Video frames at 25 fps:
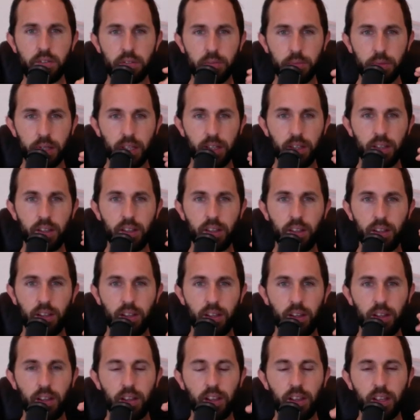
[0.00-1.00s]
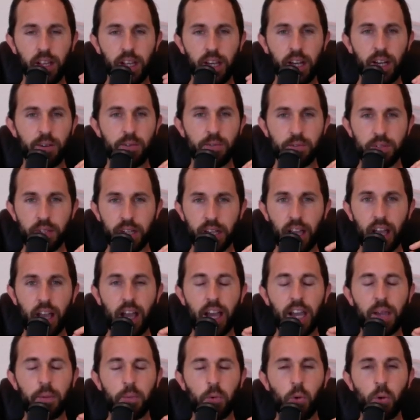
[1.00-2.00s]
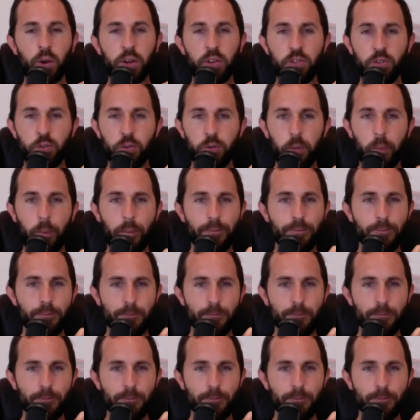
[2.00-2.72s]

to me and I was like, I am going to